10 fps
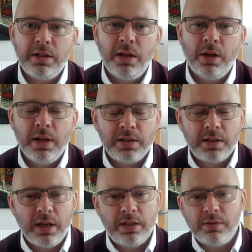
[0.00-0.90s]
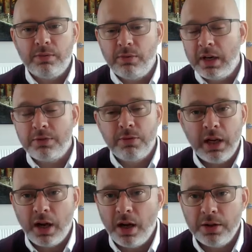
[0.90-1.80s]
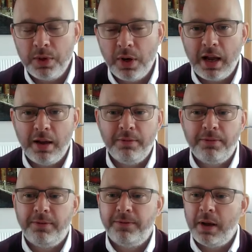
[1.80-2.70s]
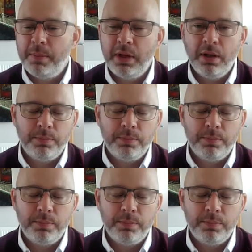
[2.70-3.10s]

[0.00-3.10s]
and it's really hard when you have family.